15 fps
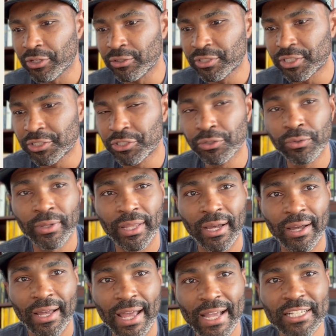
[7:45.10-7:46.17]
to do with
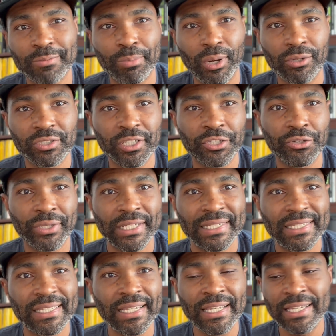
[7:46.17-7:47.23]
X posts, and you can
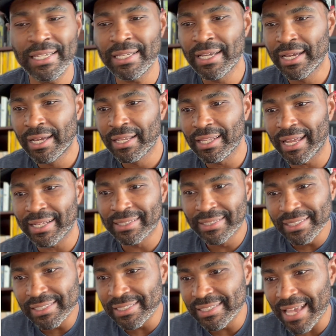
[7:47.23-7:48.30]
see like
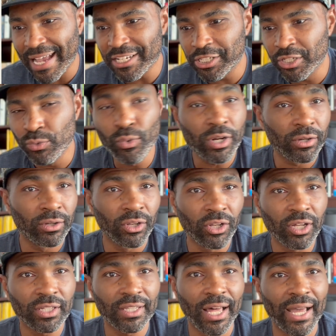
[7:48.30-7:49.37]
this is actually what it'll
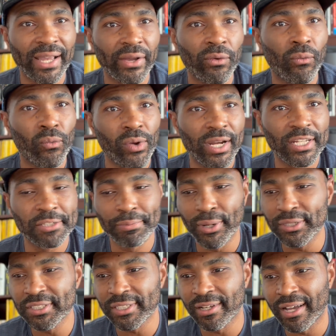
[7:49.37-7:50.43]
look like when it's
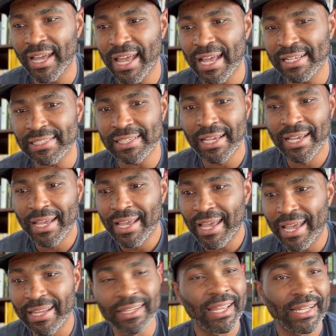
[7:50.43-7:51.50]
posted on X.
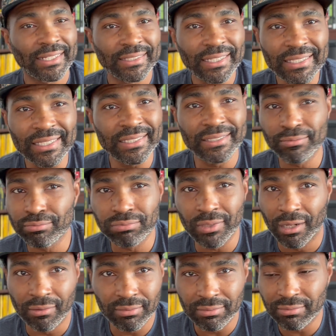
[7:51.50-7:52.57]
And like this is,
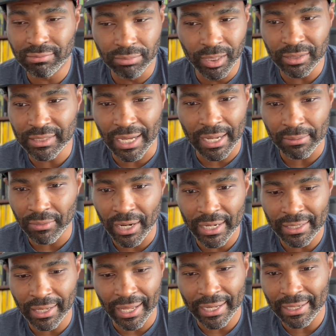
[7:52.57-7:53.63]
real time, right?
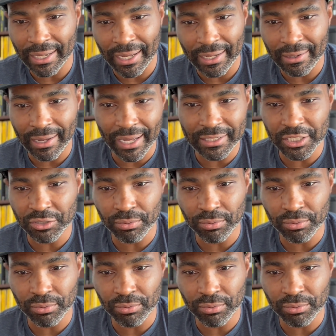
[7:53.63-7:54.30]
Like I just ran